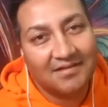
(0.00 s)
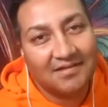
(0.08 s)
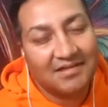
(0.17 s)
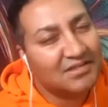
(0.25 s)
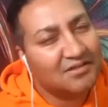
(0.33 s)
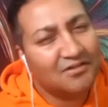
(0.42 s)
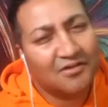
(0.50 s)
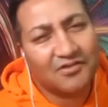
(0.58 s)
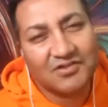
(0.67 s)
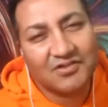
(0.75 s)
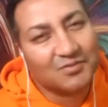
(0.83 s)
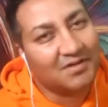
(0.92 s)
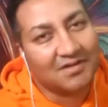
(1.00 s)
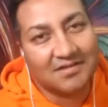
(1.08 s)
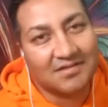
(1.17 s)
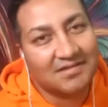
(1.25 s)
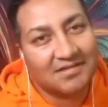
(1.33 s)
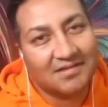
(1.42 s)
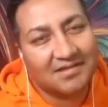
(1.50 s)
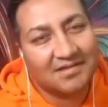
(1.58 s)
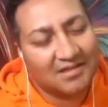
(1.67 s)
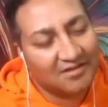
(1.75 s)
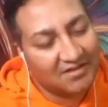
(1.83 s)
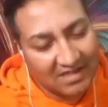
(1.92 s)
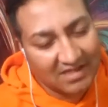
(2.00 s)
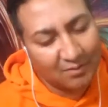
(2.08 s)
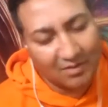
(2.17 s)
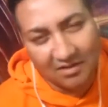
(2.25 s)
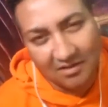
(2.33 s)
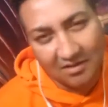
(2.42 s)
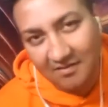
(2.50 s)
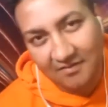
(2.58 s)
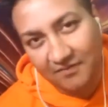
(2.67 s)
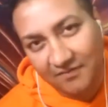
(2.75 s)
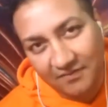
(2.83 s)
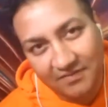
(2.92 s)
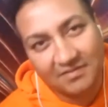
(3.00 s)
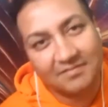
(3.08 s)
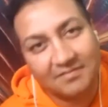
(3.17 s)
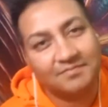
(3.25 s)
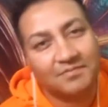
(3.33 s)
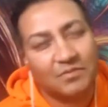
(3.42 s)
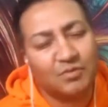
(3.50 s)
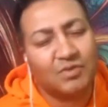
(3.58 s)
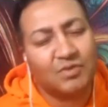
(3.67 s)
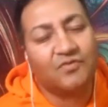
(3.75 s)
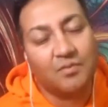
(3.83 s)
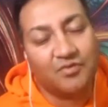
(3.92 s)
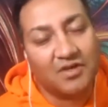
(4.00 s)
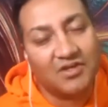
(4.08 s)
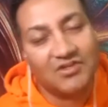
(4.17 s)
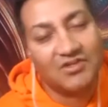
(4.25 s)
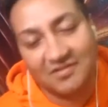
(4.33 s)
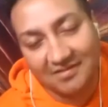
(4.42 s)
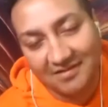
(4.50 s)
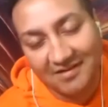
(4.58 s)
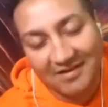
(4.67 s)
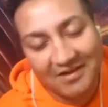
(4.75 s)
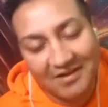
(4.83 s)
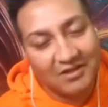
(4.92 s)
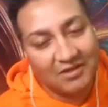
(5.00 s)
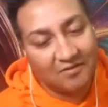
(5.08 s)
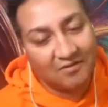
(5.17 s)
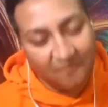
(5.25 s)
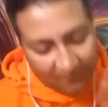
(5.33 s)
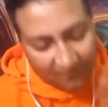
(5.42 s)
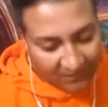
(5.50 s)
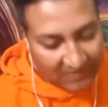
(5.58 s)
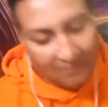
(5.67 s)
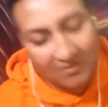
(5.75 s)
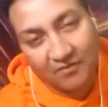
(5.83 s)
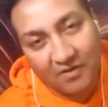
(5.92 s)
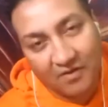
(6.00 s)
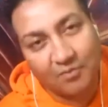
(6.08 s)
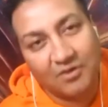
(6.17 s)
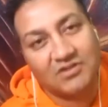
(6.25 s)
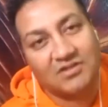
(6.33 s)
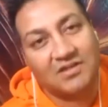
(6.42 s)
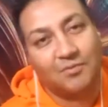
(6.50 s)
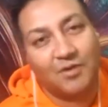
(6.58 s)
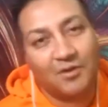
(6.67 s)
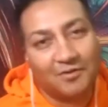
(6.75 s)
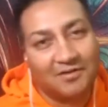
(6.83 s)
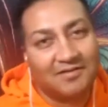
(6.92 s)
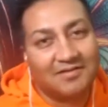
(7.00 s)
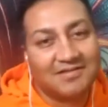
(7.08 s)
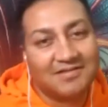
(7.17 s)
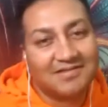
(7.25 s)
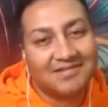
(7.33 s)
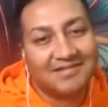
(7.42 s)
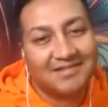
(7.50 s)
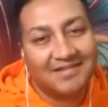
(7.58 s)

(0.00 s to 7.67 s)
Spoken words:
These are not just words. They are said with love, with vibration. You can feel the vibration in my words.